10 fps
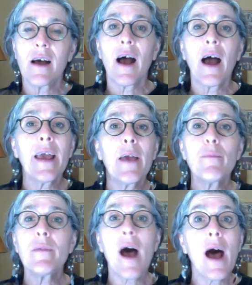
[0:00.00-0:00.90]
I
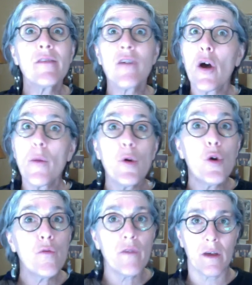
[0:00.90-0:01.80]
am not a
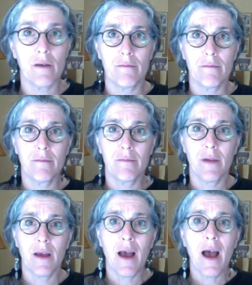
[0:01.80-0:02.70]
movie.
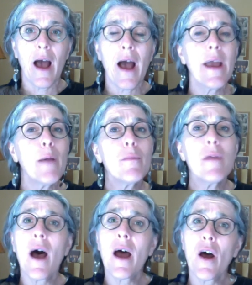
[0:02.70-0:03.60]
I am
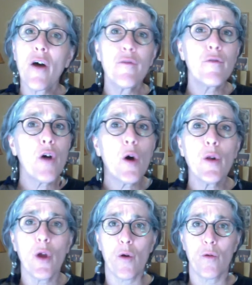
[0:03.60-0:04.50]
not a
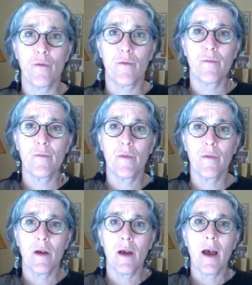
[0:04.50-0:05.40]
photo.
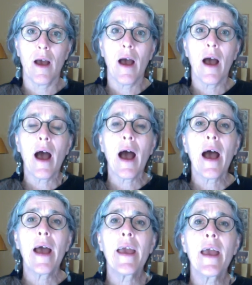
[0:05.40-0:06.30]

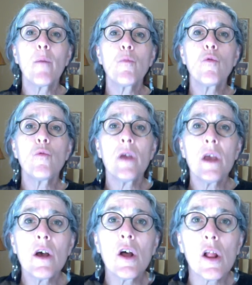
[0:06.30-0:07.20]
I am
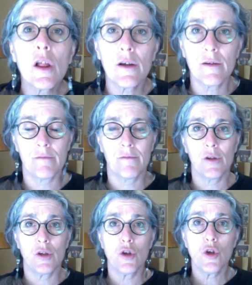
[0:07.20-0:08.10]
real.
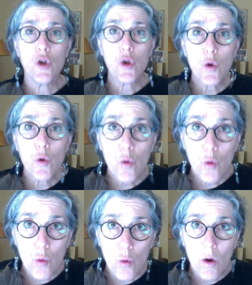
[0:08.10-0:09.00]

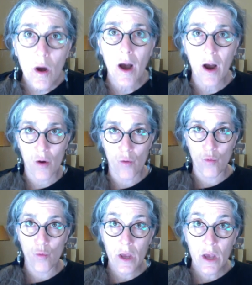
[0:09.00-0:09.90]
You are
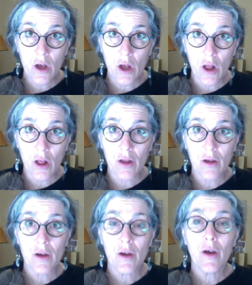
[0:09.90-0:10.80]
real.
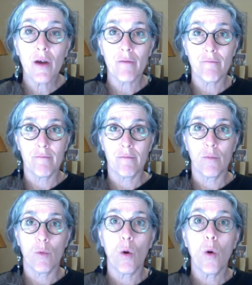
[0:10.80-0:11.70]

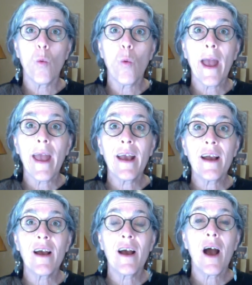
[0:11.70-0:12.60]

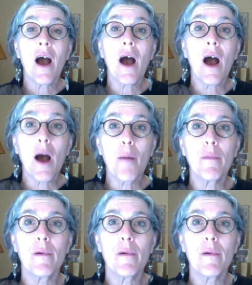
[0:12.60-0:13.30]
Wake up.